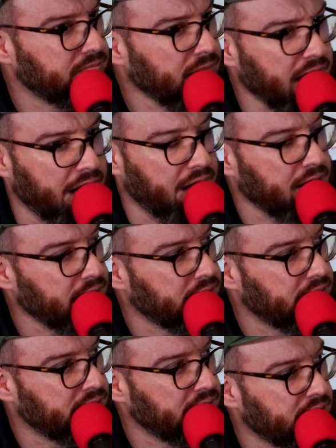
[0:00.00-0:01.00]
Yeah.
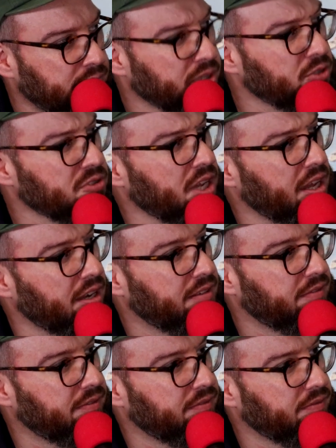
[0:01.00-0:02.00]
But there's
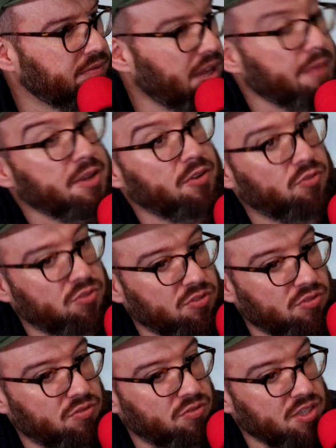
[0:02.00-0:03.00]
not, I mean,
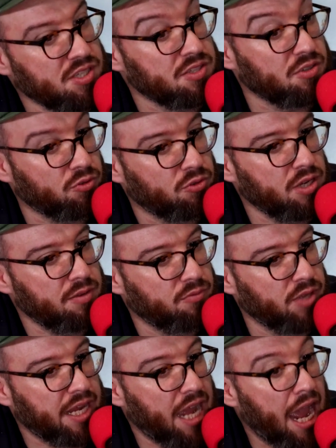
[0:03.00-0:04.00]
this is so creepy.
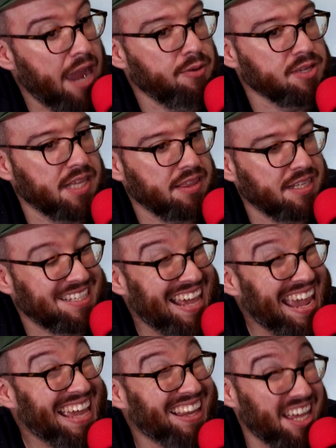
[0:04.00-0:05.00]
Like, I was at the
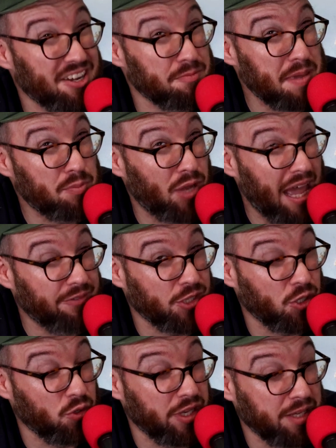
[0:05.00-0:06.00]
tail end of people
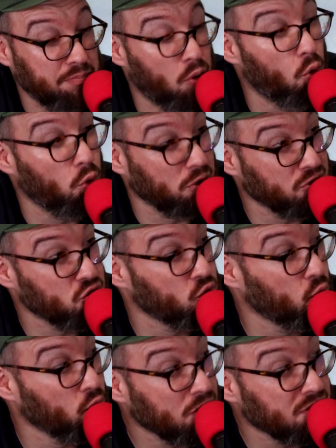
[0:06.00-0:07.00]
having to go to, like, porn
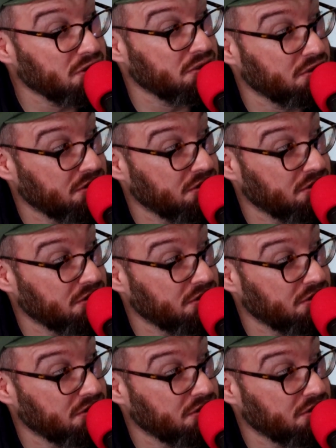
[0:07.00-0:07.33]
stores